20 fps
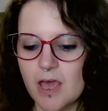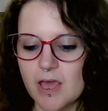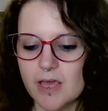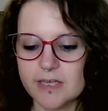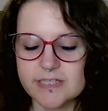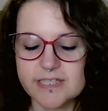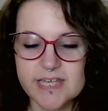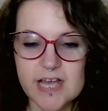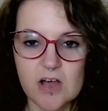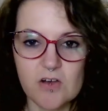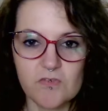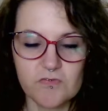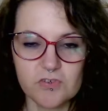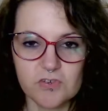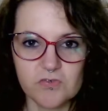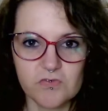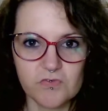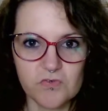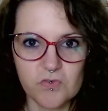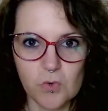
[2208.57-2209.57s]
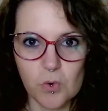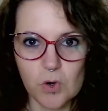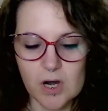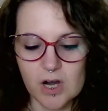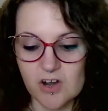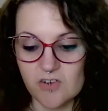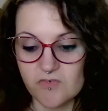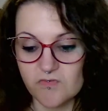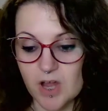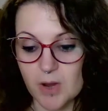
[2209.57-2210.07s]
It's helpful
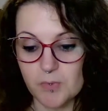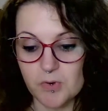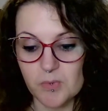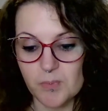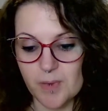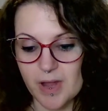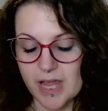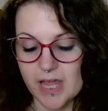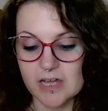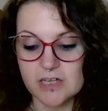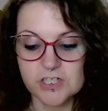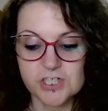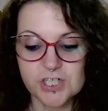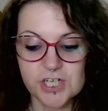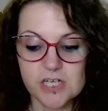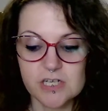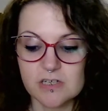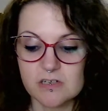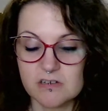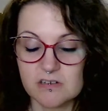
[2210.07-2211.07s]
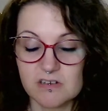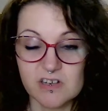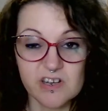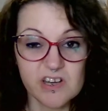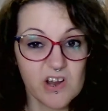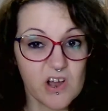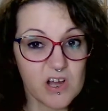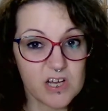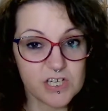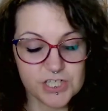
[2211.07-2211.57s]
for fibromyalgia,
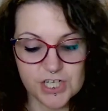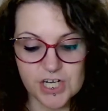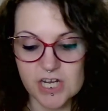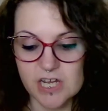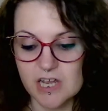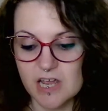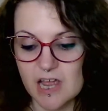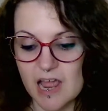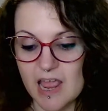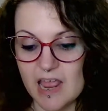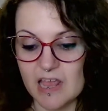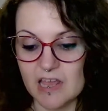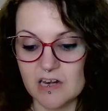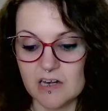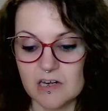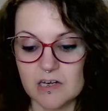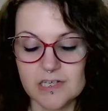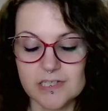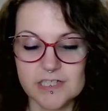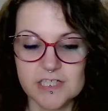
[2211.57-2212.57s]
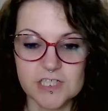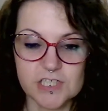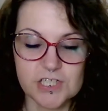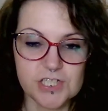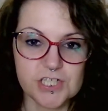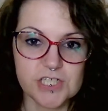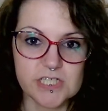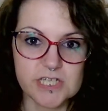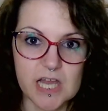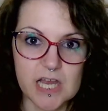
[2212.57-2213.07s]
nausea, and
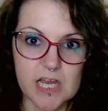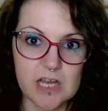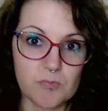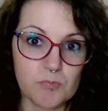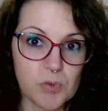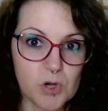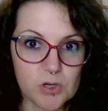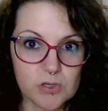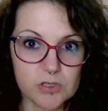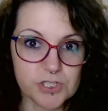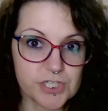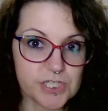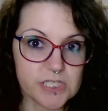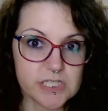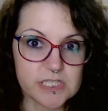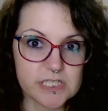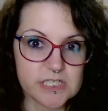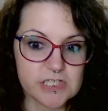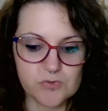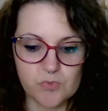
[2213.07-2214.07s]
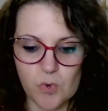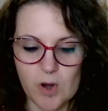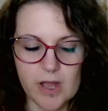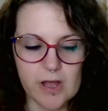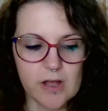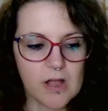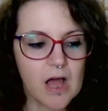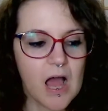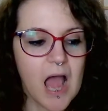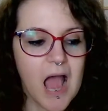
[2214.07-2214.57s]
addictions and compulsions as
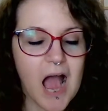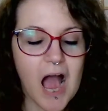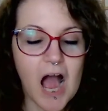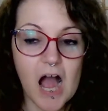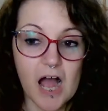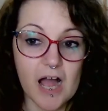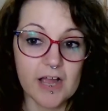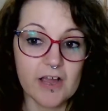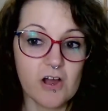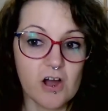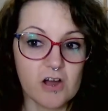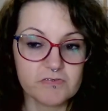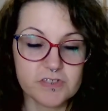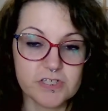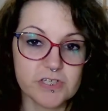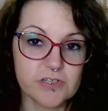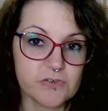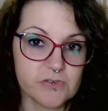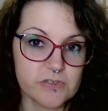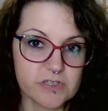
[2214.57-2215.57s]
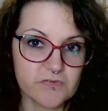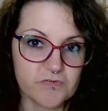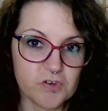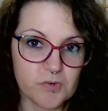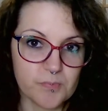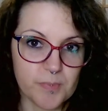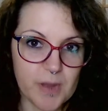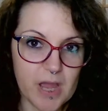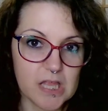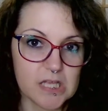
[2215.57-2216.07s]
well. I often use it
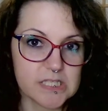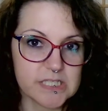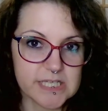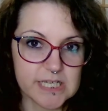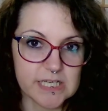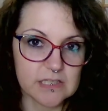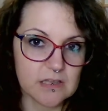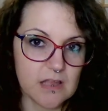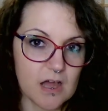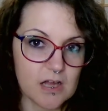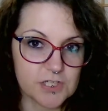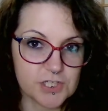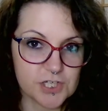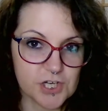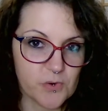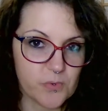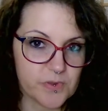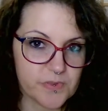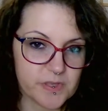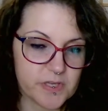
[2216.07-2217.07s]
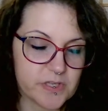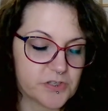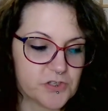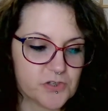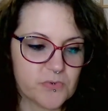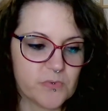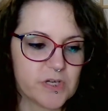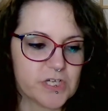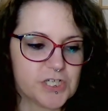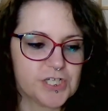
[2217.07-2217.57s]
for balancing logic with
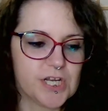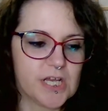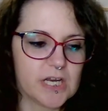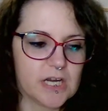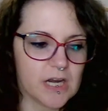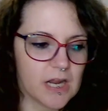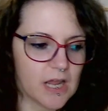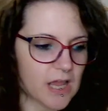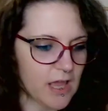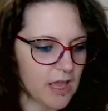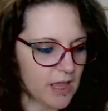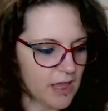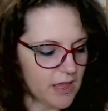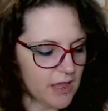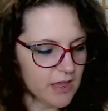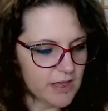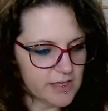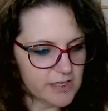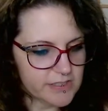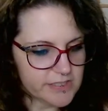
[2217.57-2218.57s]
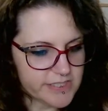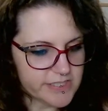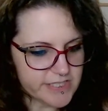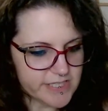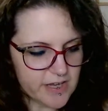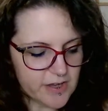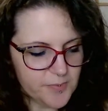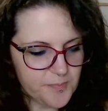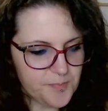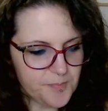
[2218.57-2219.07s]
intuition.
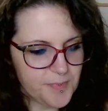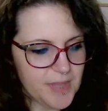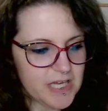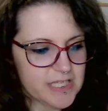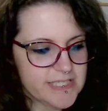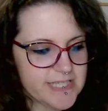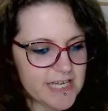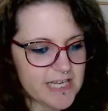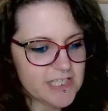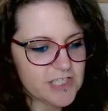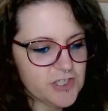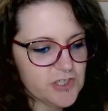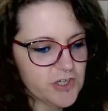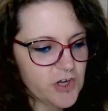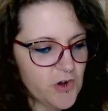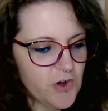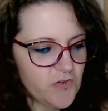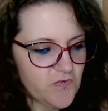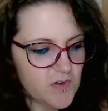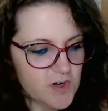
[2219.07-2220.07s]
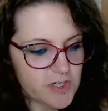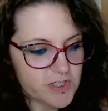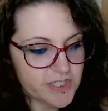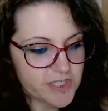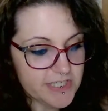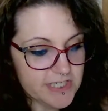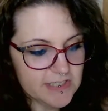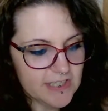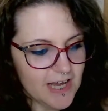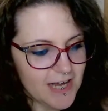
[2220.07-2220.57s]
I tend to go first
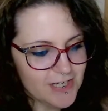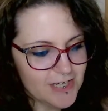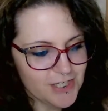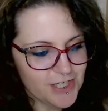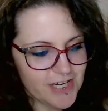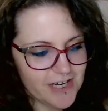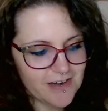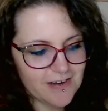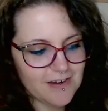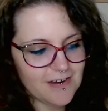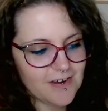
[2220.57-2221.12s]
to logic.